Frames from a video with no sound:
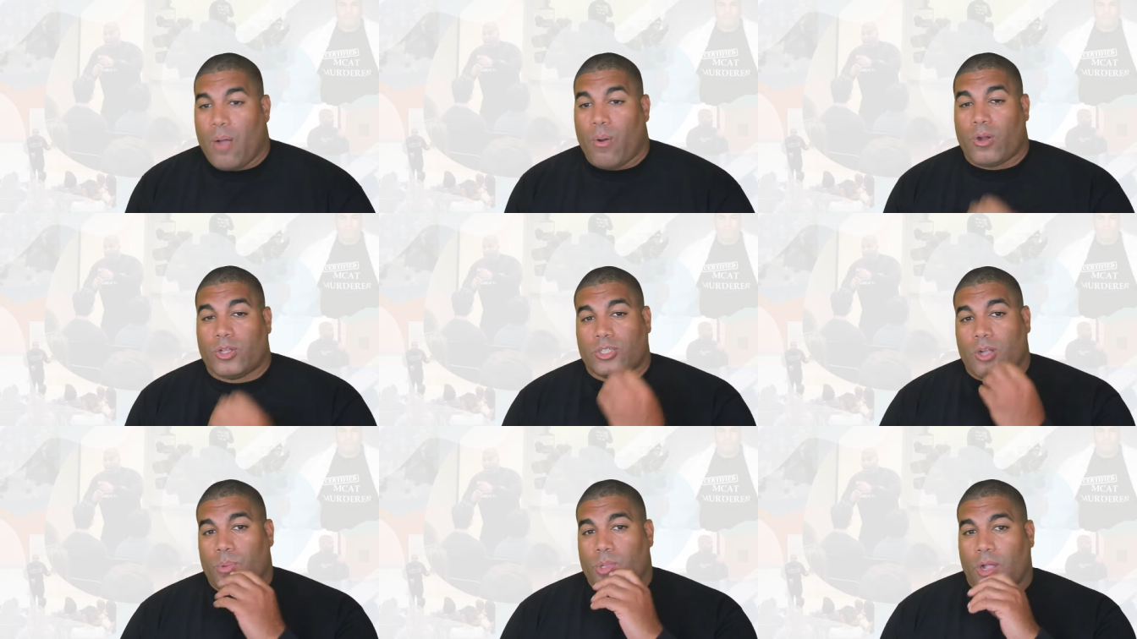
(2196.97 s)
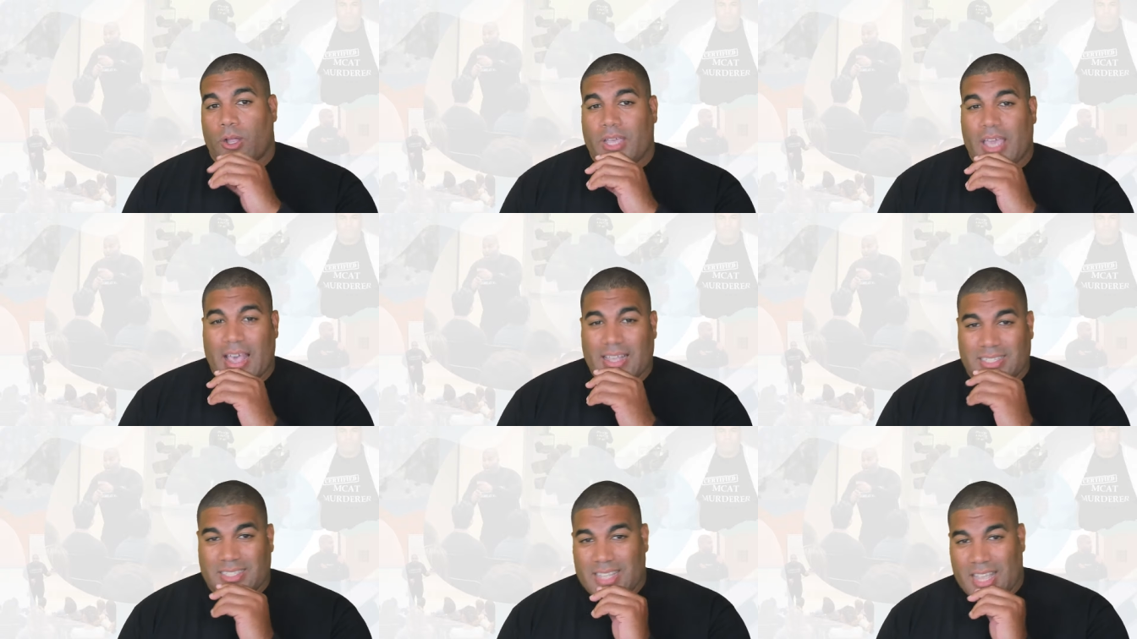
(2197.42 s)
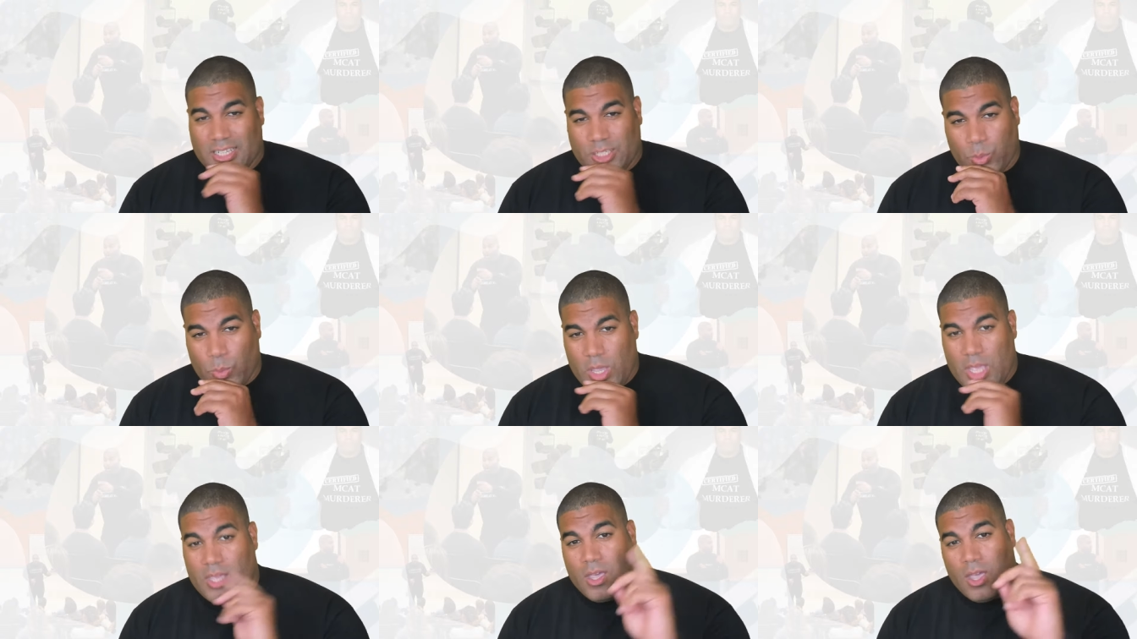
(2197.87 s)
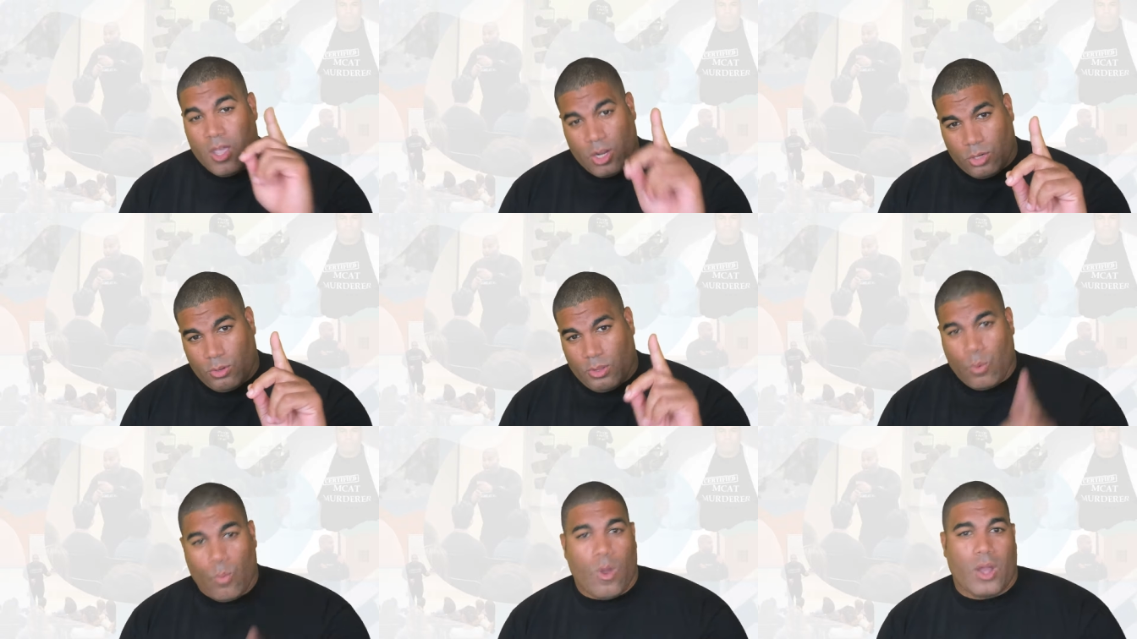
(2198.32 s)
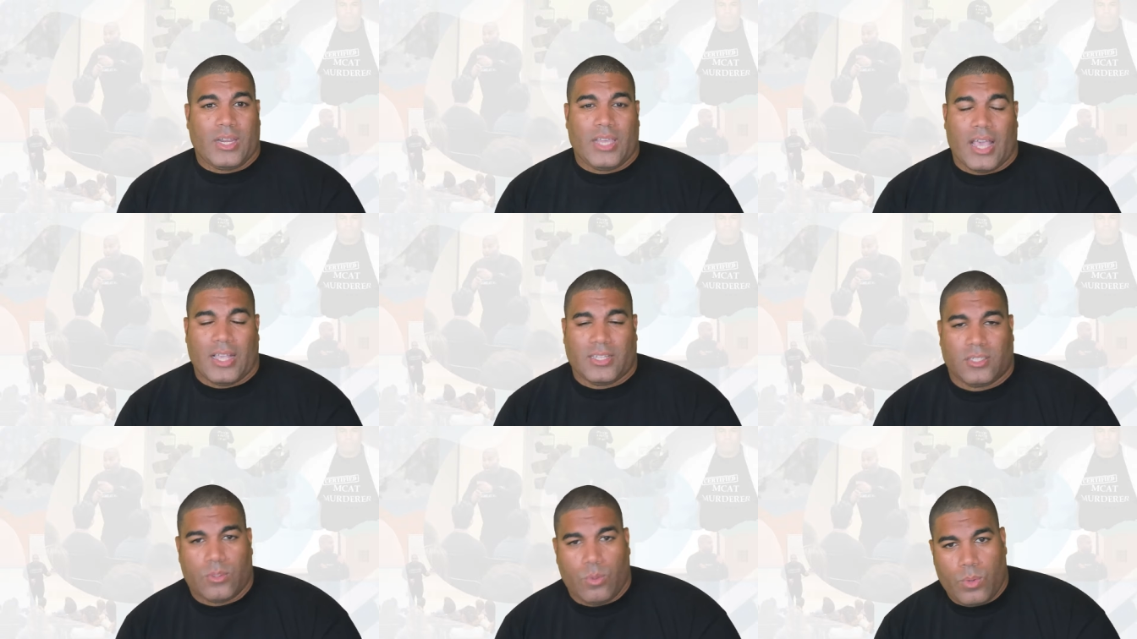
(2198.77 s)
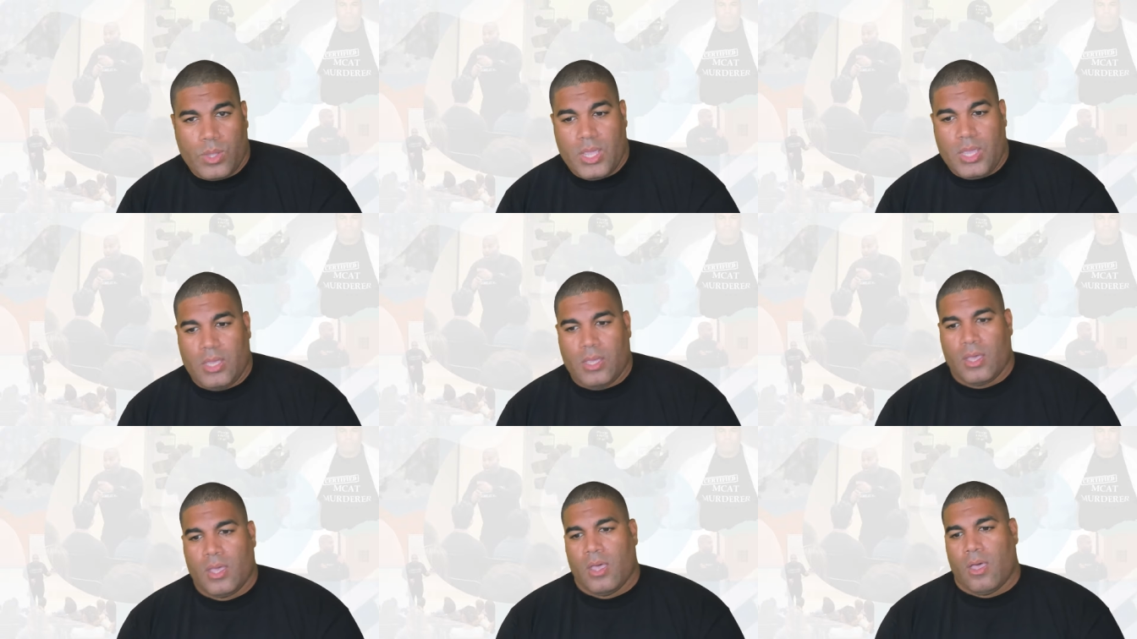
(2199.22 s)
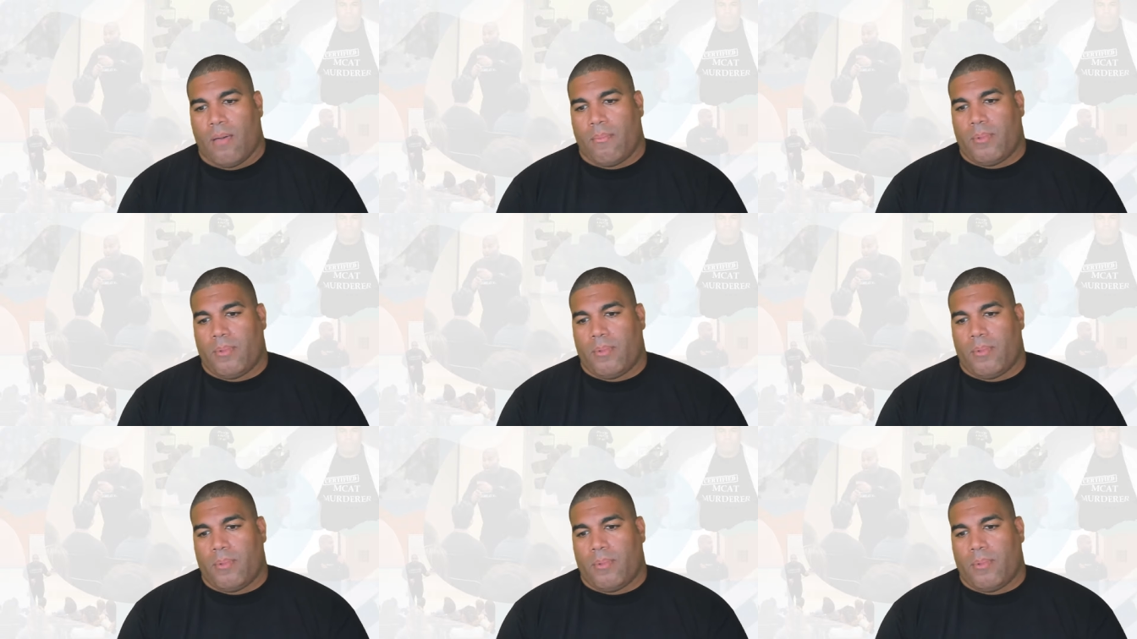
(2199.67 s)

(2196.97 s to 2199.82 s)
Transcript: We're going to start with our guests next week, doing one guest a week.